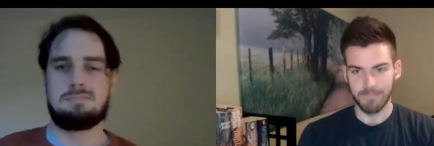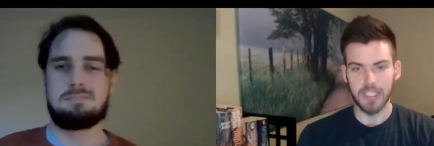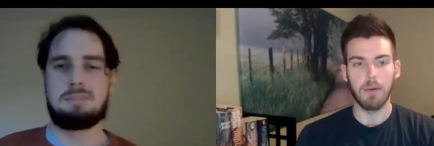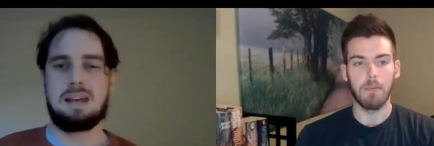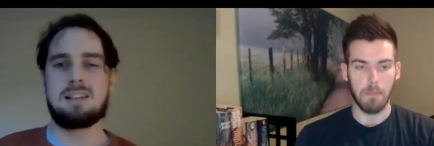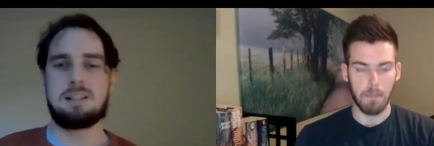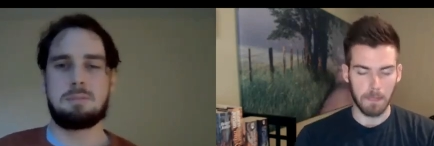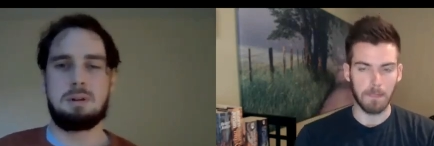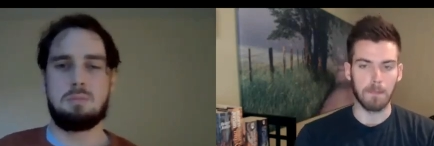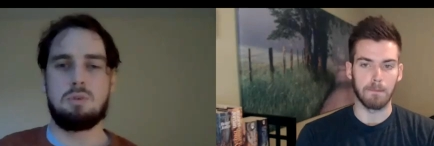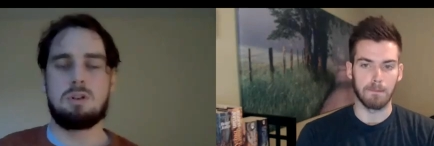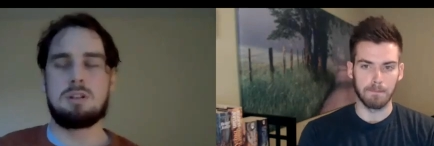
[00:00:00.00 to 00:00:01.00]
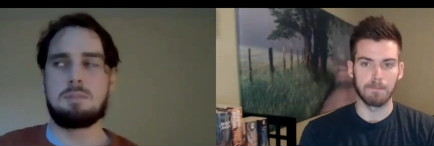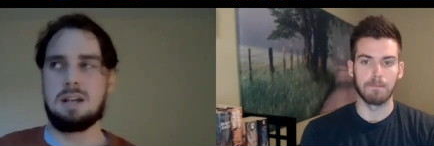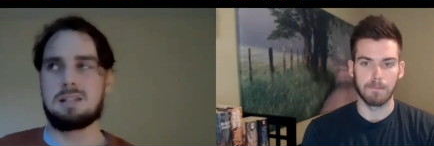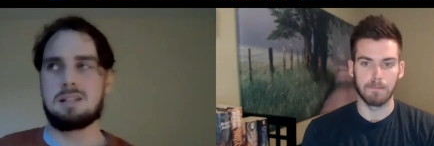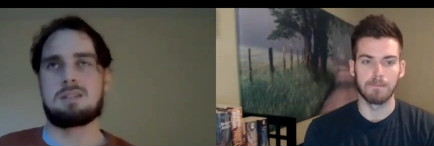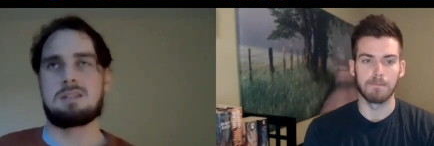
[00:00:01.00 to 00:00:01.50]
Speaker 1: yep. a little bit more. You pay
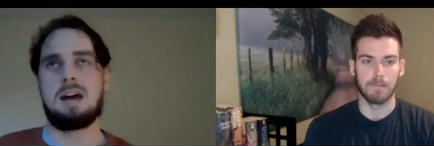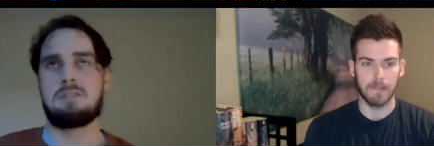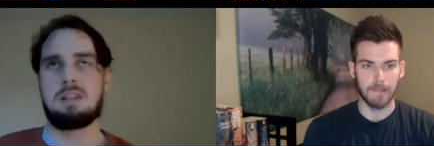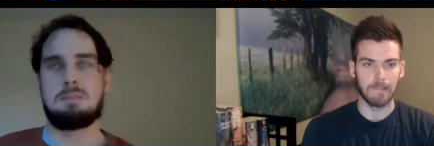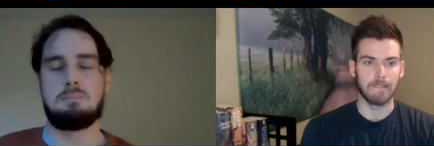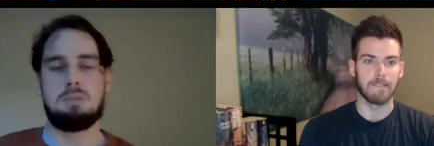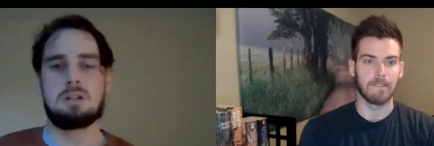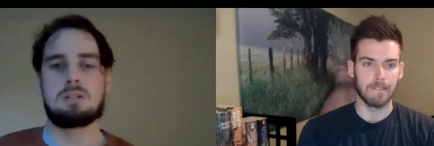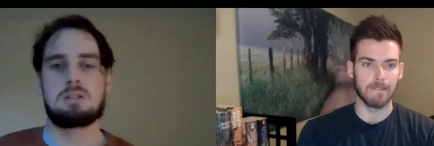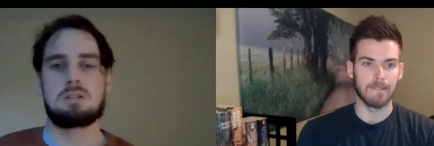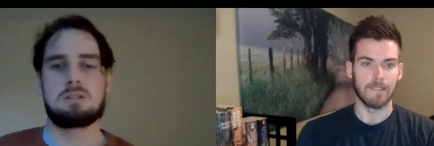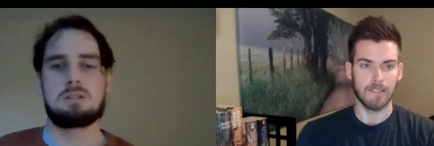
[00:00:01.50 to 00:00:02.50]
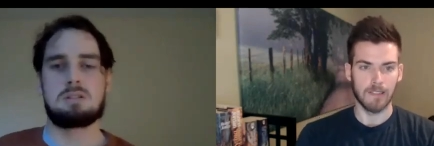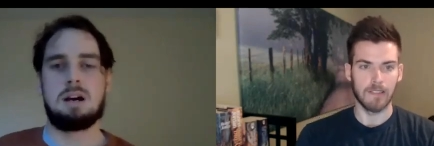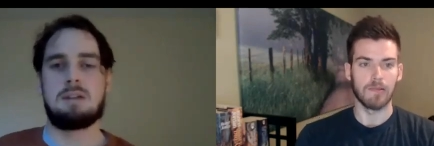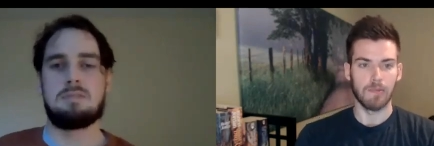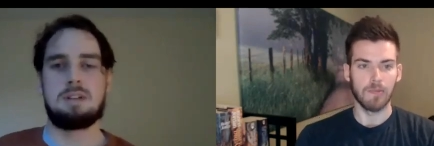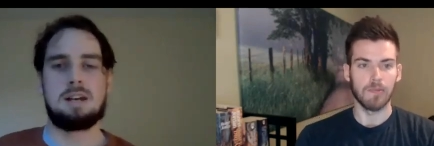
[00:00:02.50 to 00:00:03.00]
like seventy bucks to
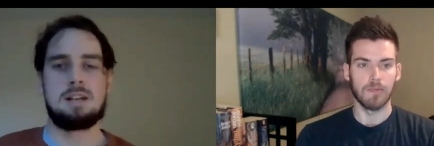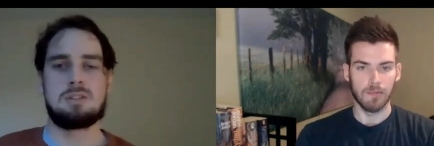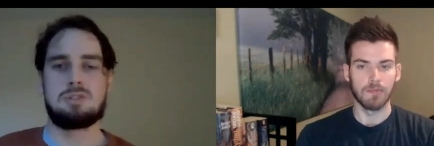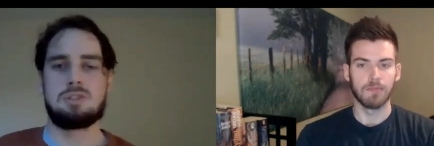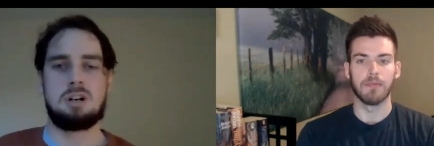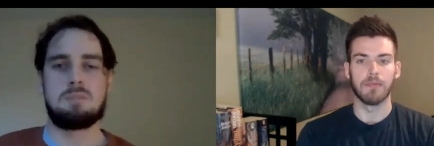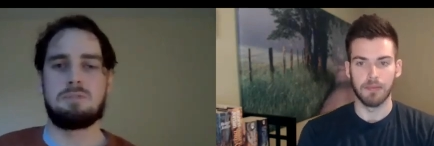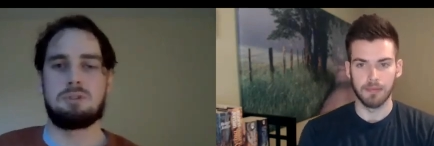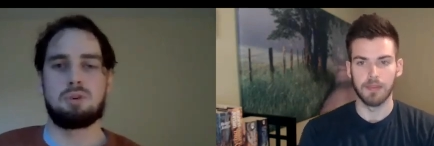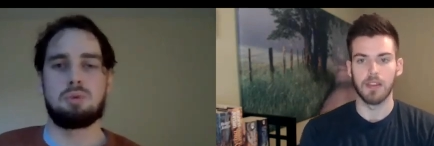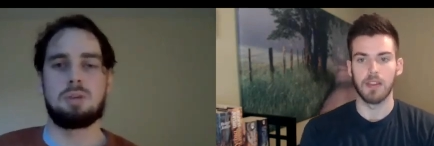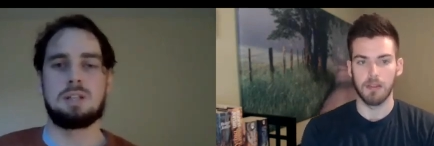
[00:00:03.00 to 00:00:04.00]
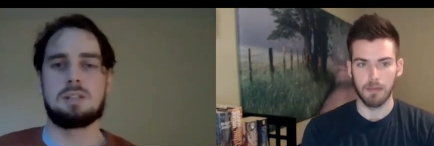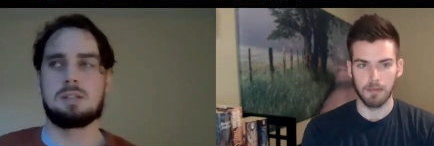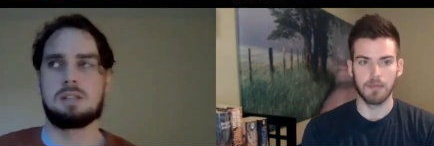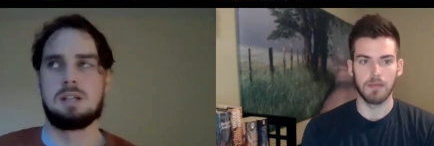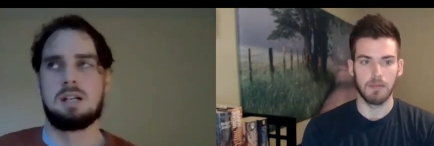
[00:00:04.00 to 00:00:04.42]
advertise a job for two weeks.